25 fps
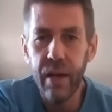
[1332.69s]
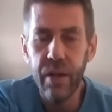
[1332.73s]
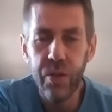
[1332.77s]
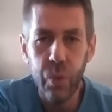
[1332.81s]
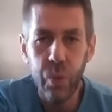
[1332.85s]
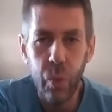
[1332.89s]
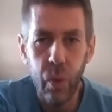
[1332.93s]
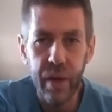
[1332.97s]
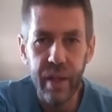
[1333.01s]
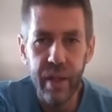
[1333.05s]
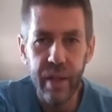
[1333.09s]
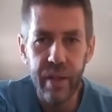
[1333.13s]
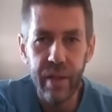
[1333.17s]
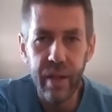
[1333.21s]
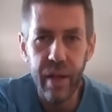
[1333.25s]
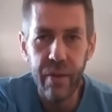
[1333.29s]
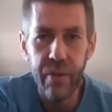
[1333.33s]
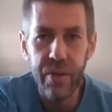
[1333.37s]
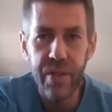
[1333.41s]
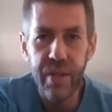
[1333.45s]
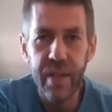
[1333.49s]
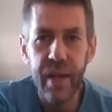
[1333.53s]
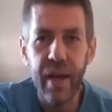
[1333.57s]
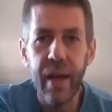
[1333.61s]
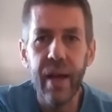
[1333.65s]
20 on the other
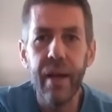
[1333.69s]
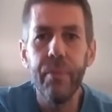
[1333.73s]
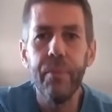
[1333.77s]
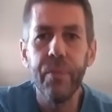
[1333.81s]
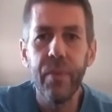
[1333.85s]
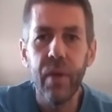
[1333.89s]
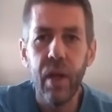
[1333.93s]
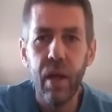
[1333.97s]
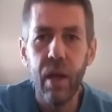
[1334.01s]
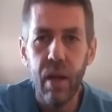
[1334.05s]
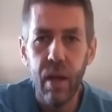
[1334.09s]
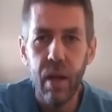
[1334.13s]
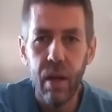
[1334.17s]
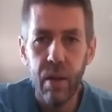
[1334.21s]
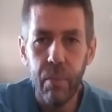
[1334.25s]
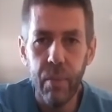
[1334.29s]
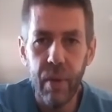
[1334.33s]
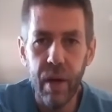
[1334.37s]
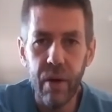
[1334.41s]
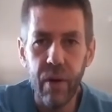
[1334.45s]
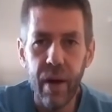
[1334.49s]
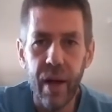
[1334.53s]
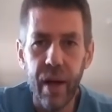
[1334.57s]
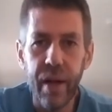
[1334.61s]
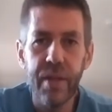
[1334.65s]
side, minute
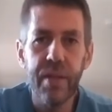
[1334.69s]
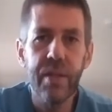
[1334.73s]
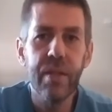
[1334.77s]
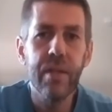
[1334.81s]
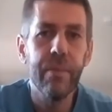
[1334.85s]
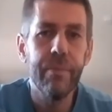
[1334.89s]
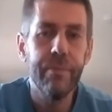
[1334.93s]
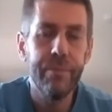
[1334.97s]
rest.